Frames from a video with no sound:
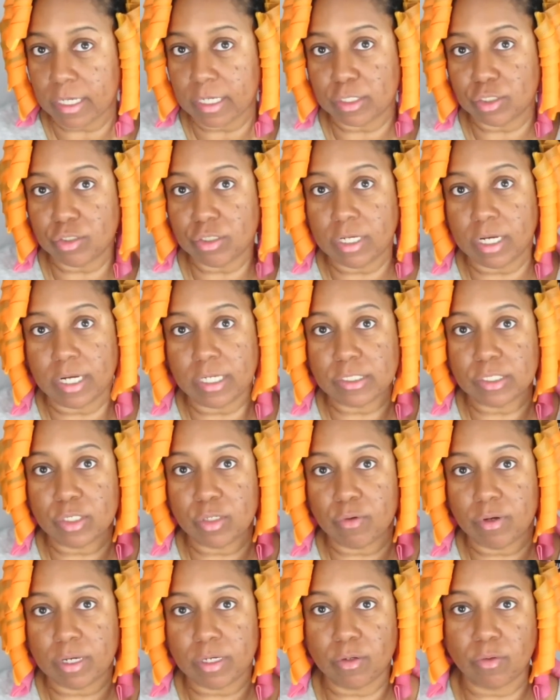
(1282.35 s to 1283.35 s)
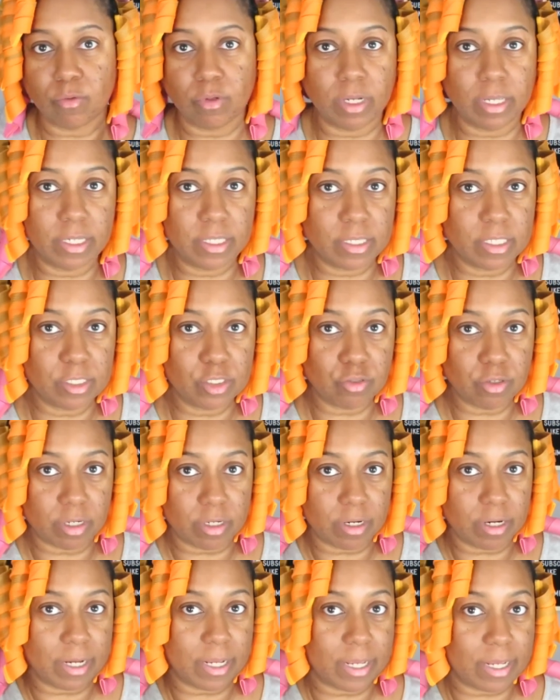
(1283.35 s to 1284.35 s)
As you guys know, I don't like the
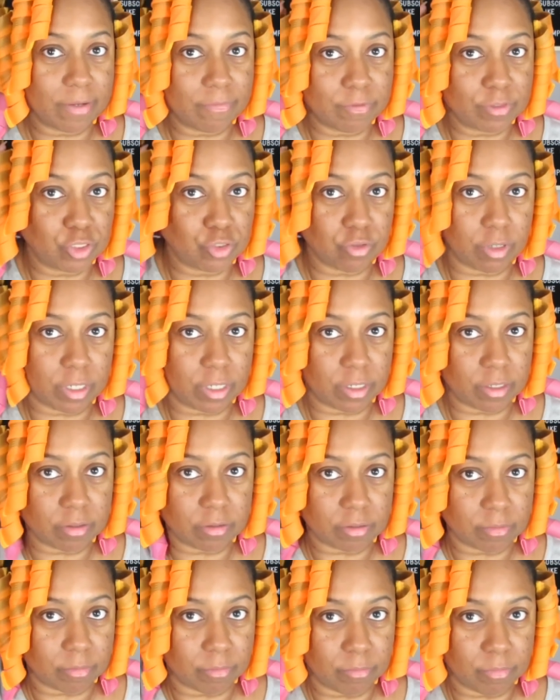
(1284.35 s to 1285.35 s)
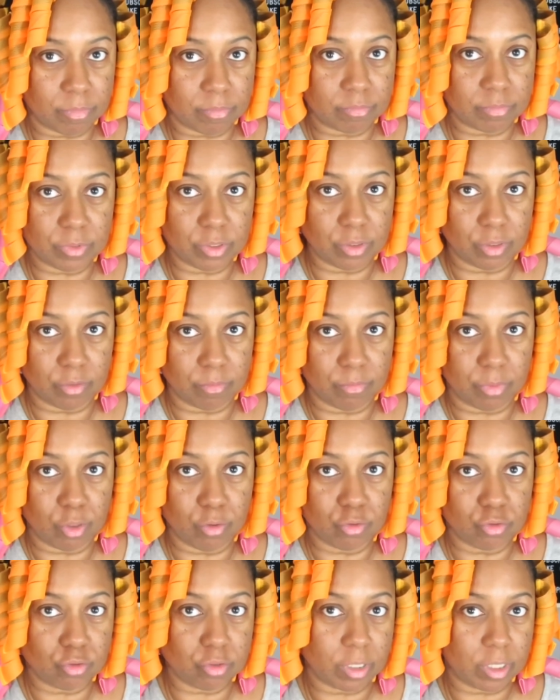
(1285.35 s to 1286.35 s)
dryer. I have a dryer, you know,
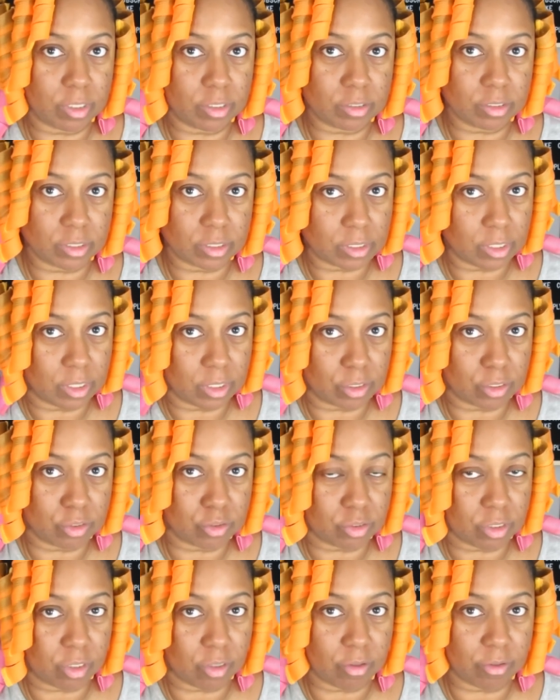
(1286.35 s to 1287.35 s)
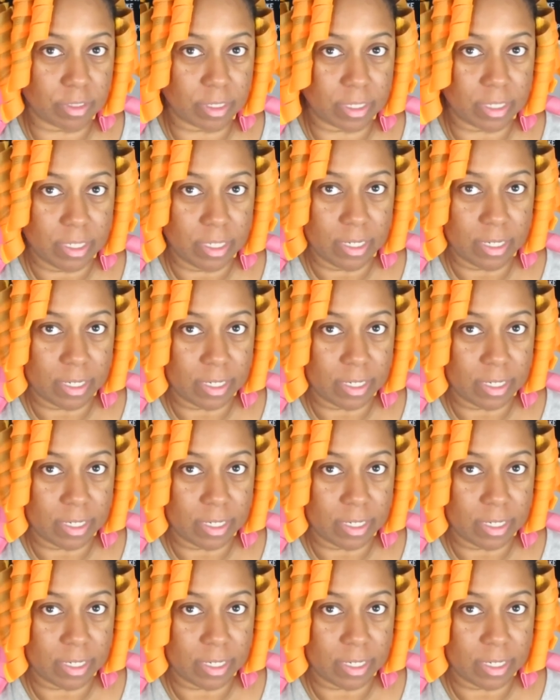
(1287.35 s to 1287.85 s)
blow dryers, sit under, all that.